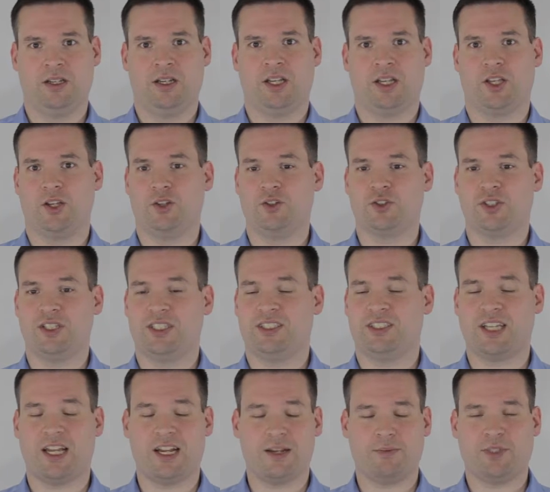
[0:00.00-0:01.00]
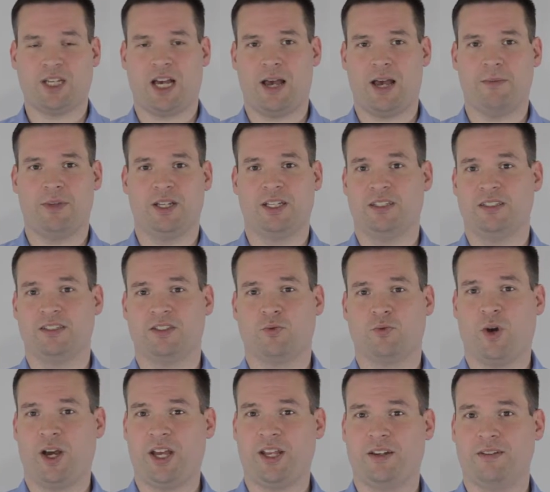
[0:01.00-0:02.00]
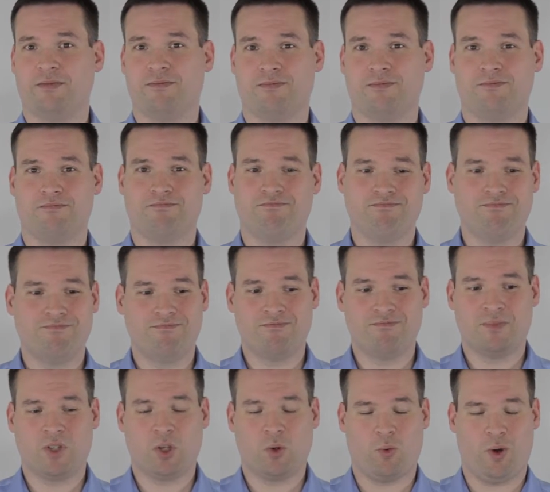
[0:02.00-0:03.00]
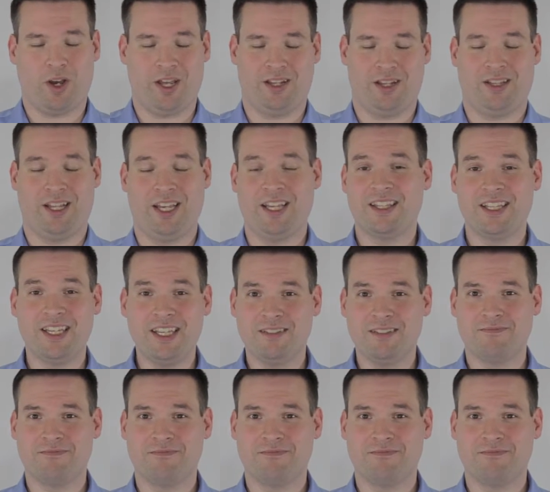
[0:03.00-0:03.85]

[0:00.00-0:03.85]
Usually setup time is quite lengthy,